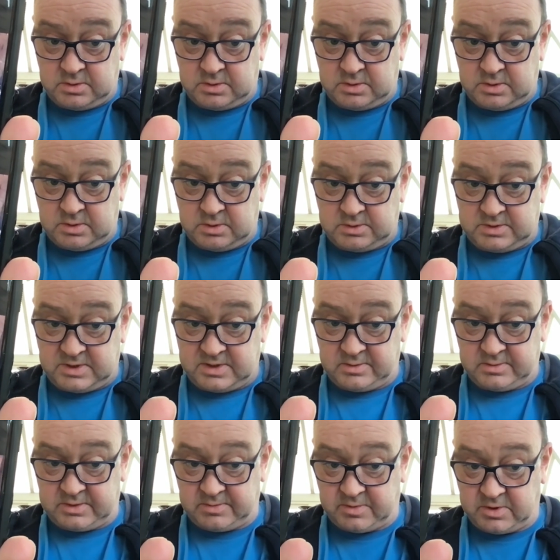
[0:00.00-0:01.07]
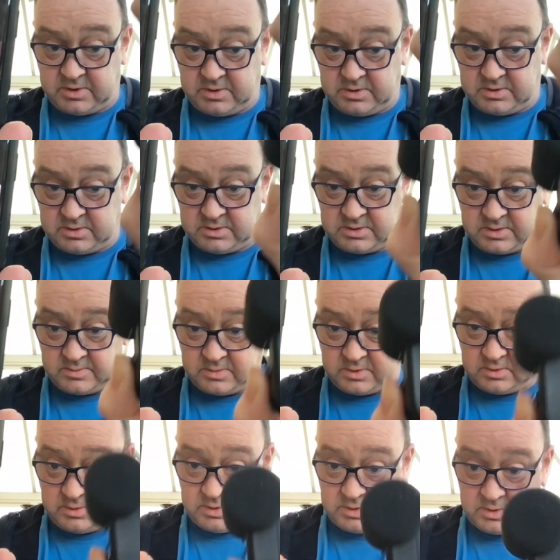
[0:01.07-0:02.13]
You know, down to my
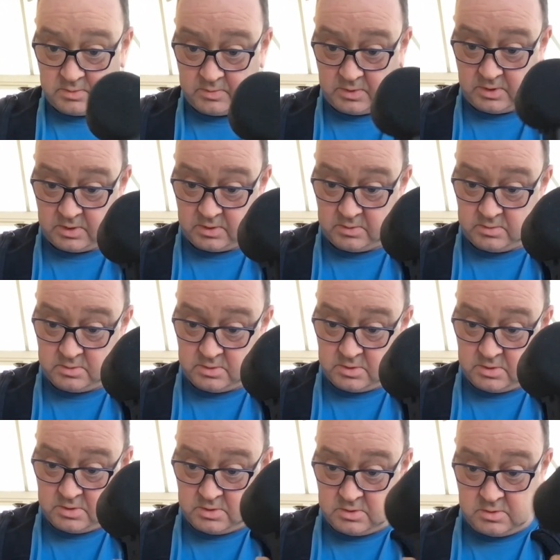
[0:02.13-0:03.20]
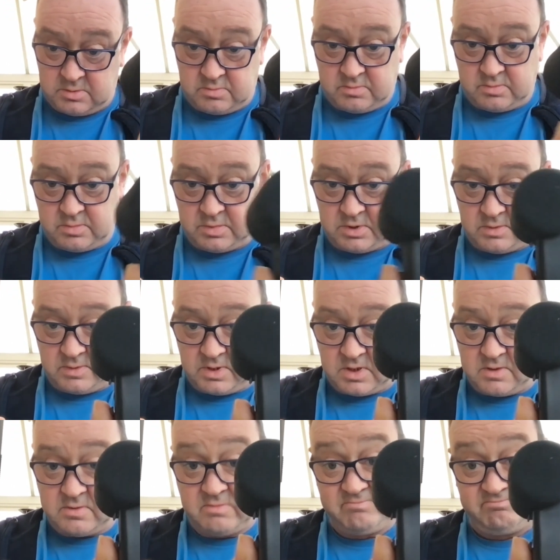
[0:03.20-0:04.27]
yeah, there we go. But there we go.
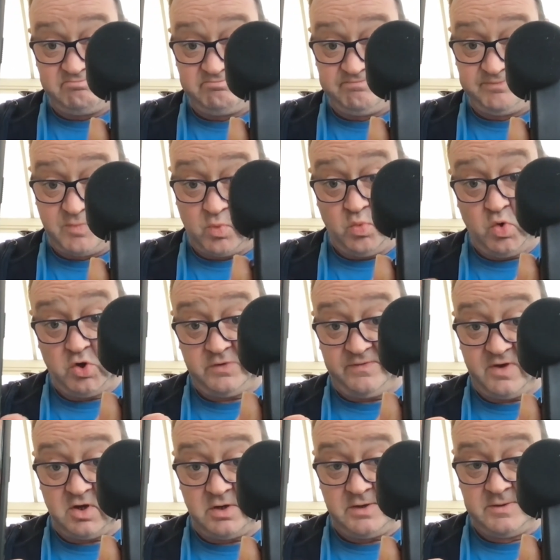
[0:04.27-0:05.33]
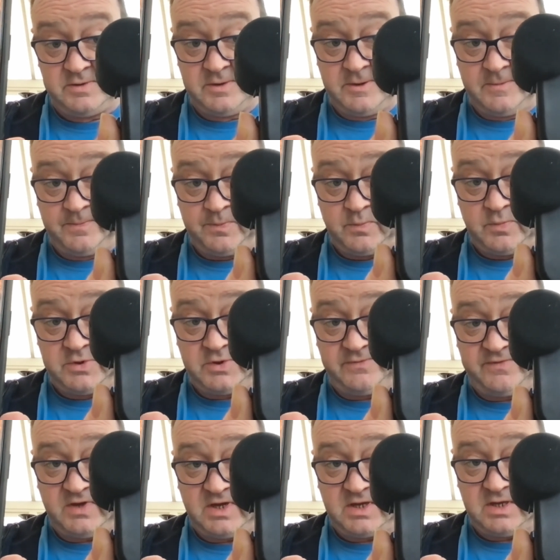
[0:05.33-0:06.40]
It works fine. But don't
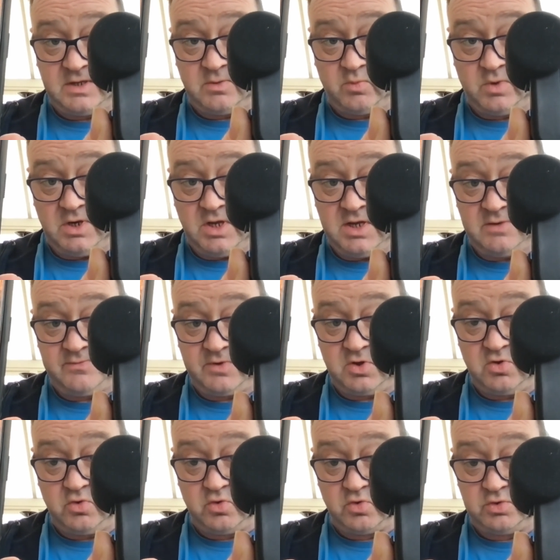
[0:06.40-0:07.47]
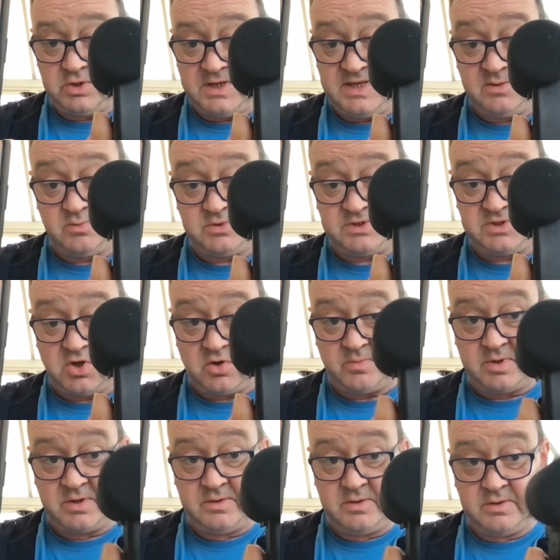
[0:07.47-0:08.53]
forget, when you hit record, it will stop.
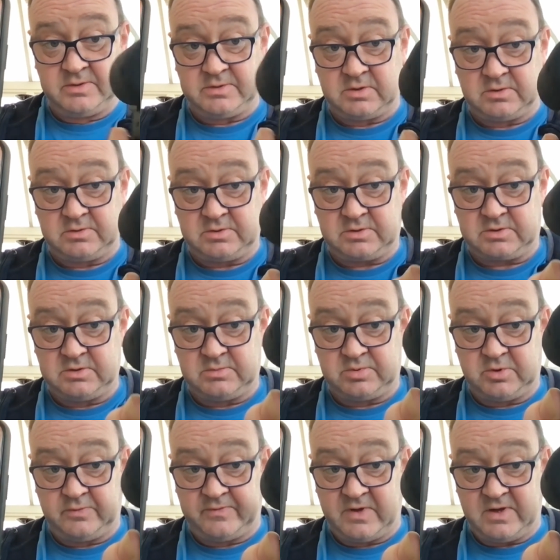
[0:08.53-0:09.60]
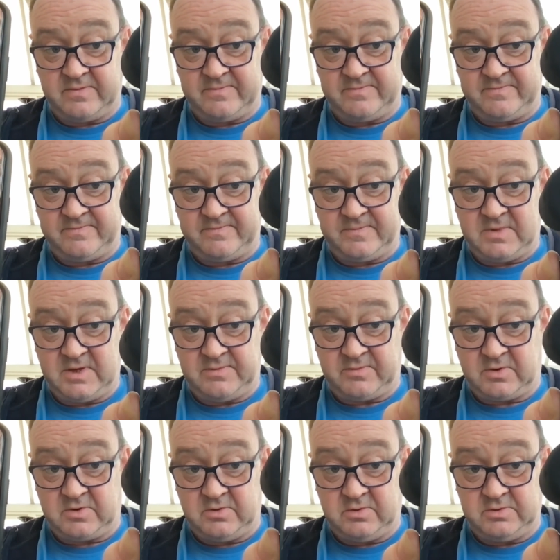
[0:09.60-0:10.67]
So I'm just going to prove that. Hit
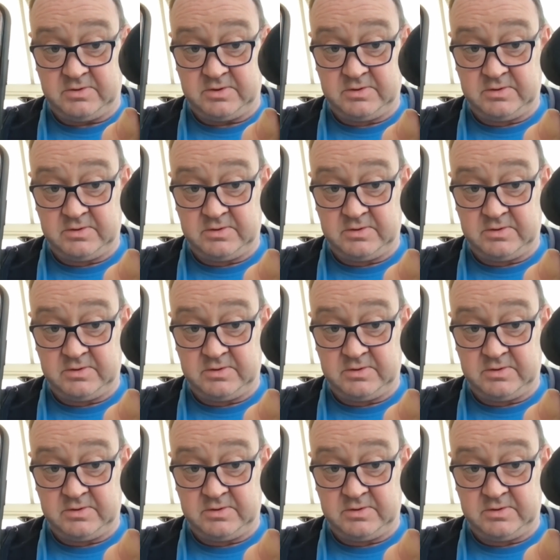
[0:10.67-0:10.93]
record.